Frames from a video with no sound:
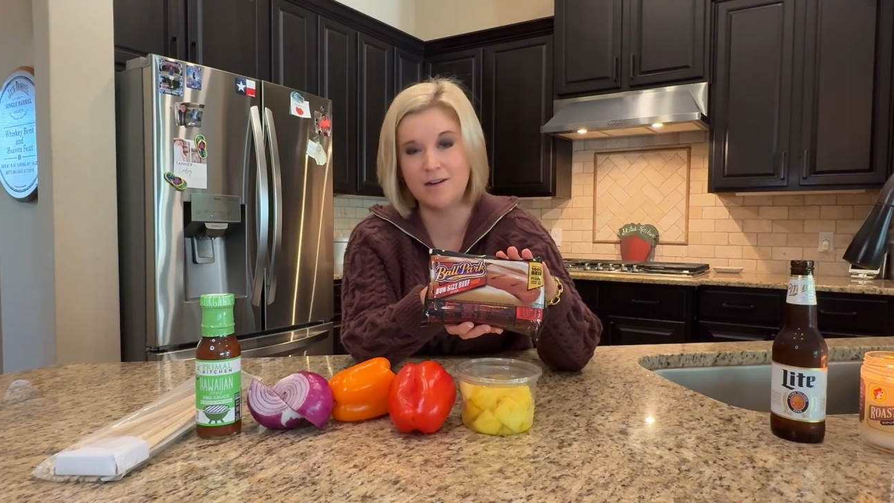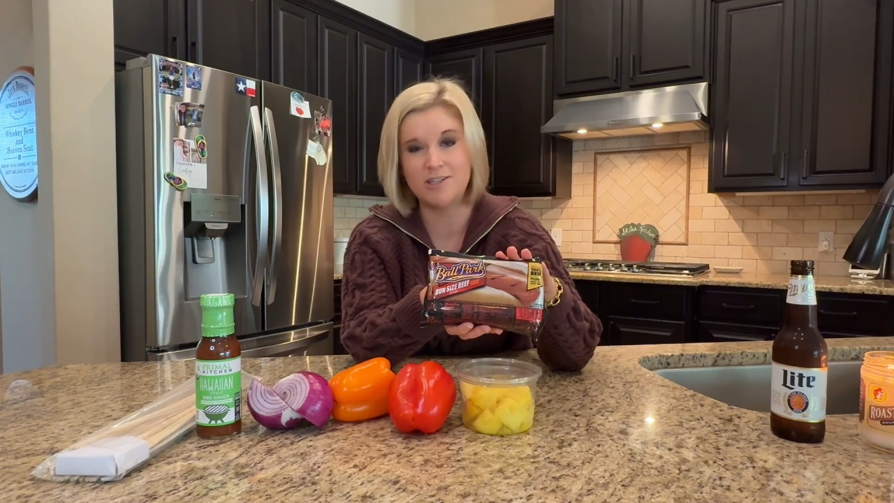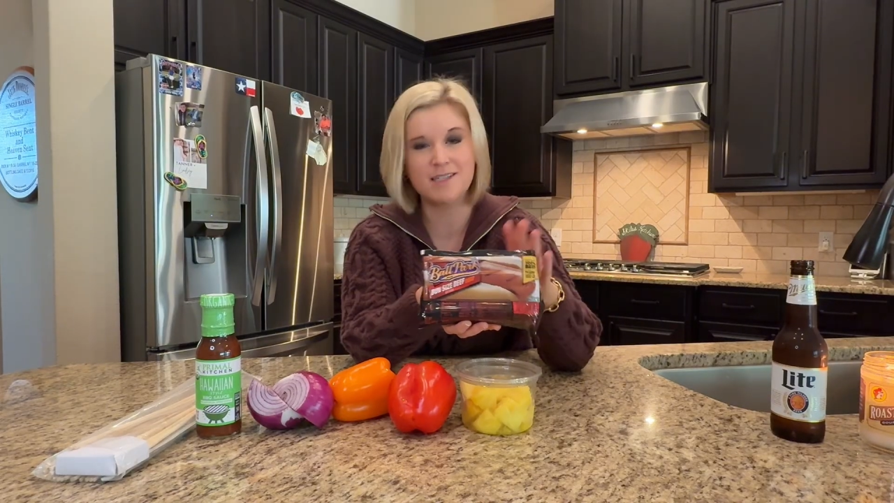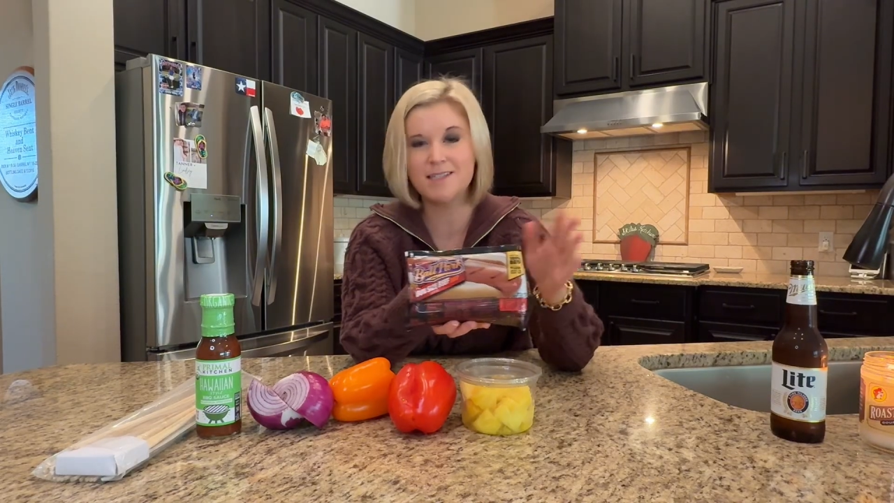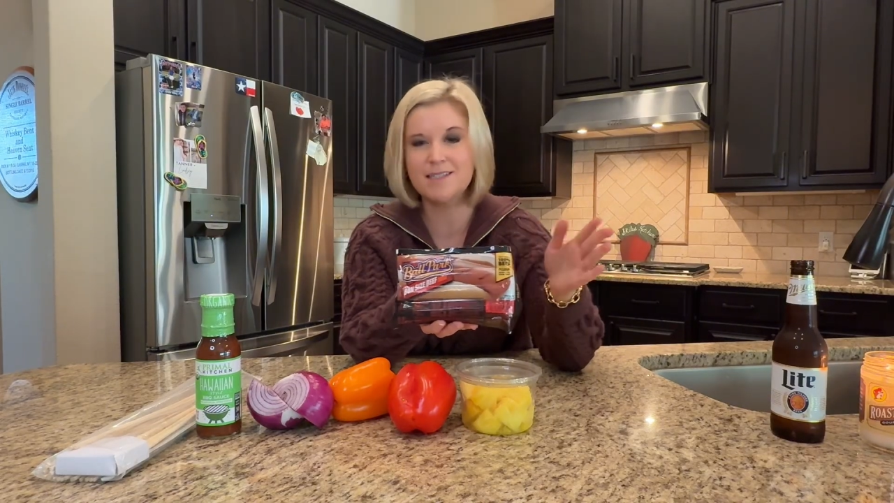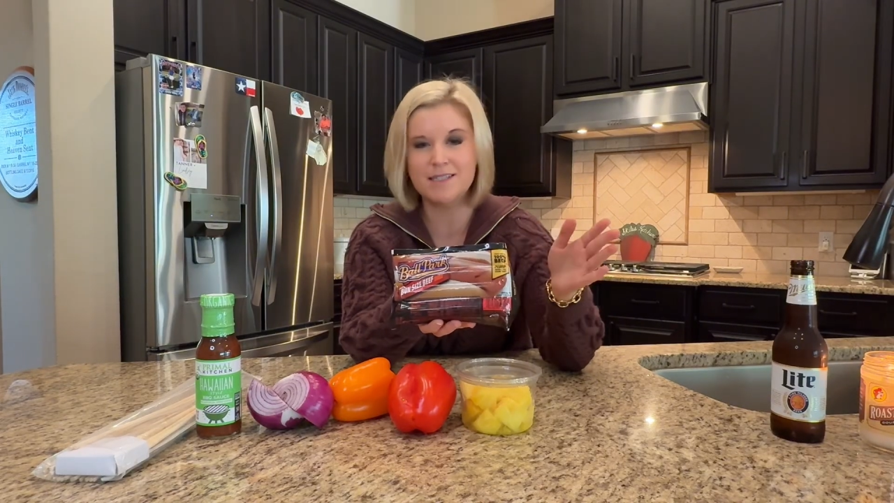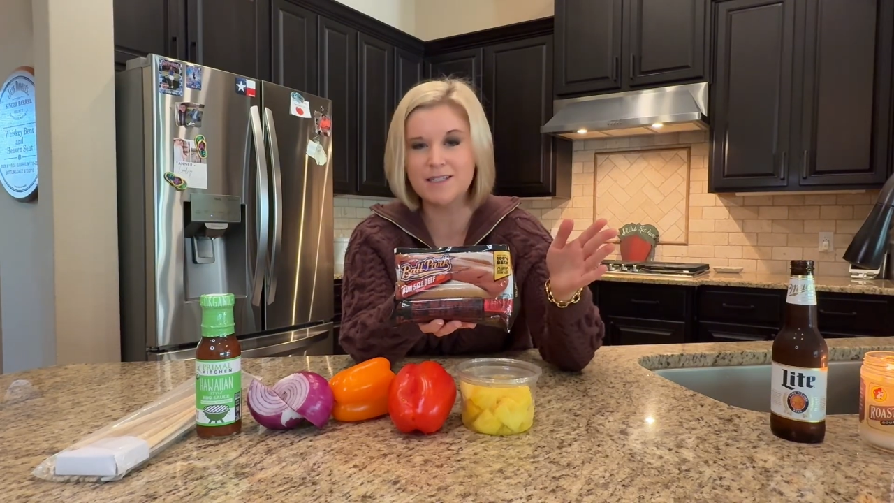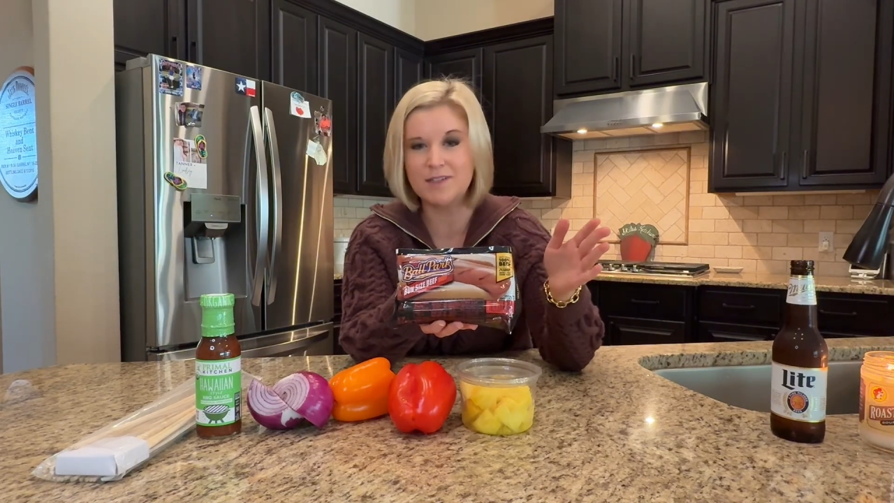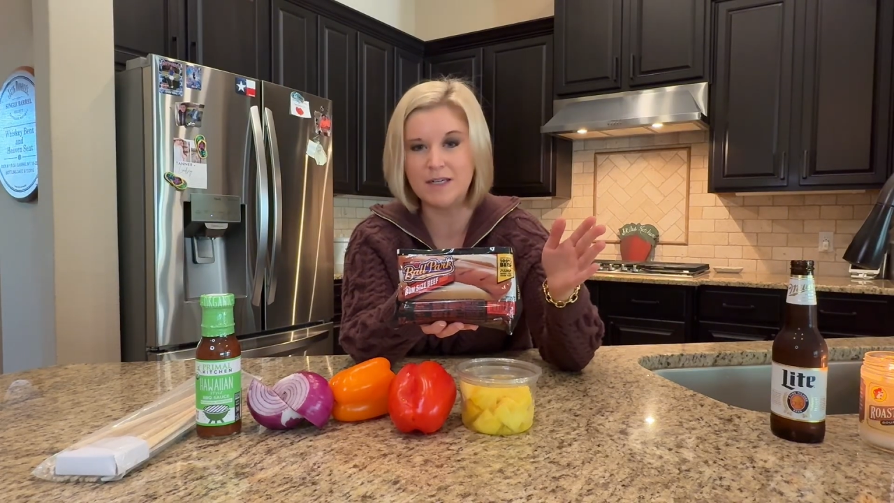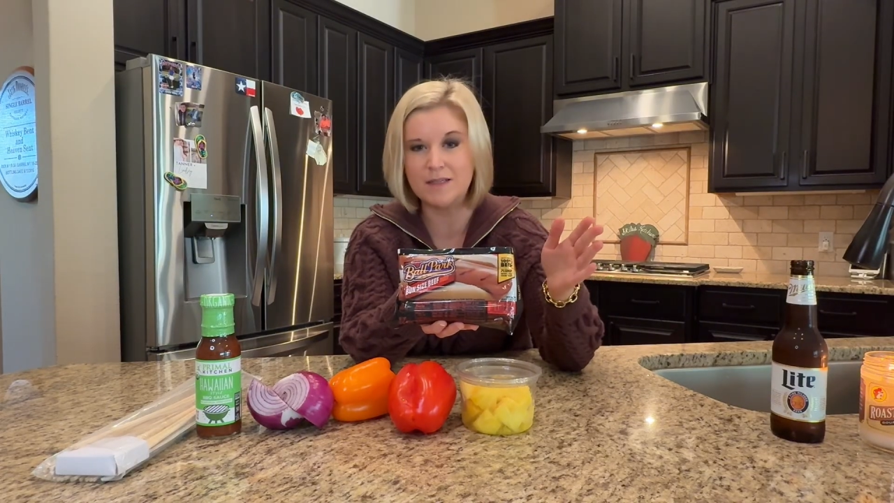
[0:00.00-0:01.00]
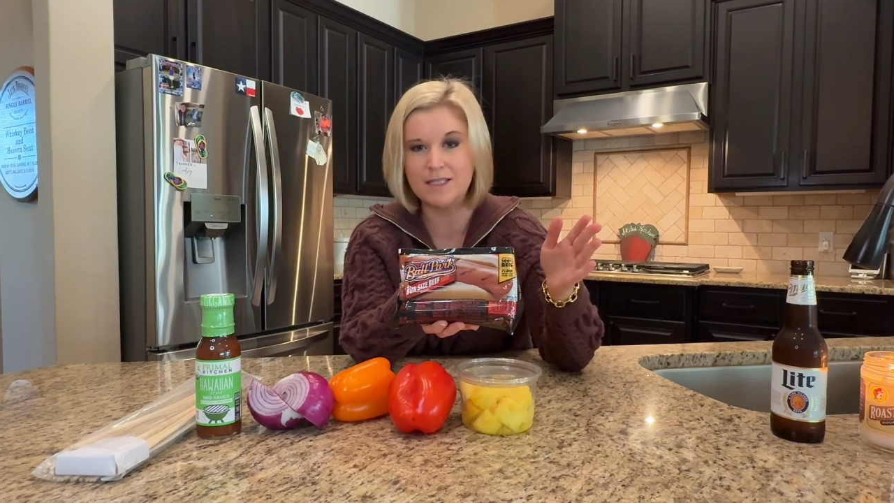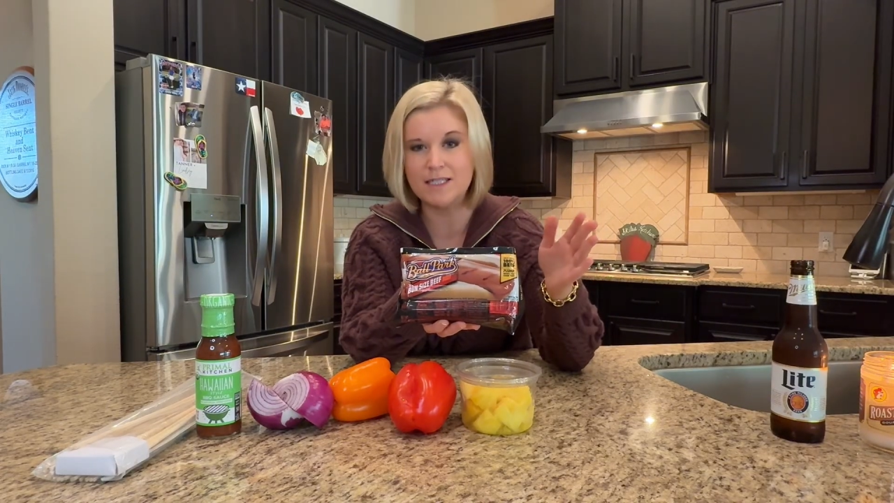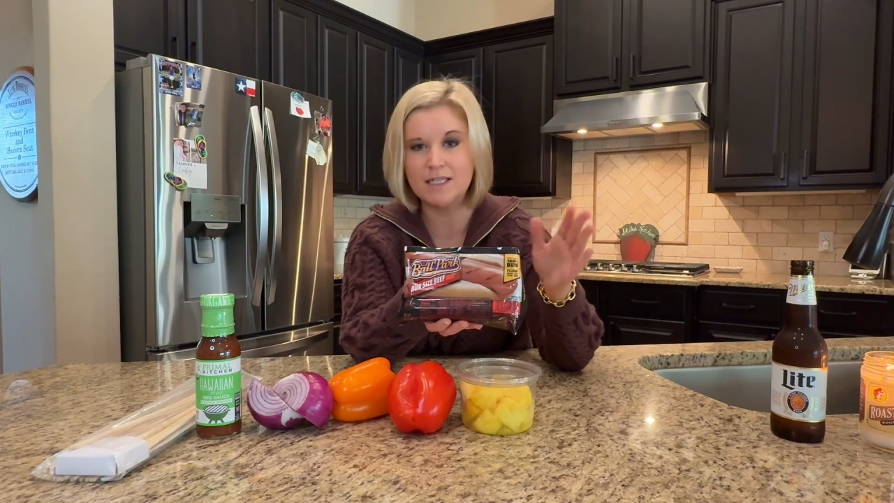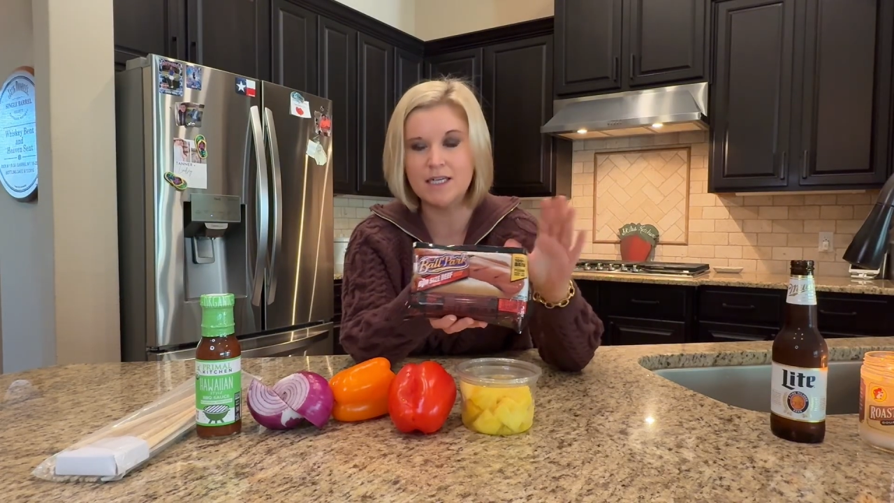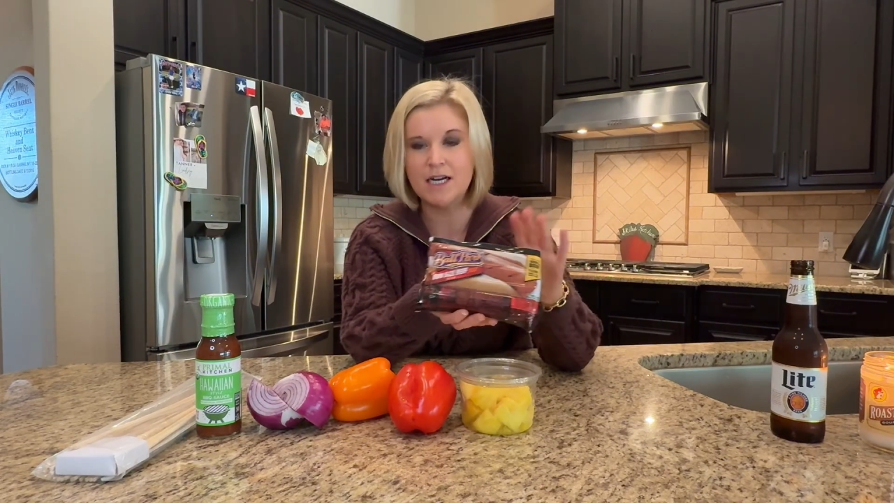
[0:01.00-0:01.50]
just because it's a little healthier.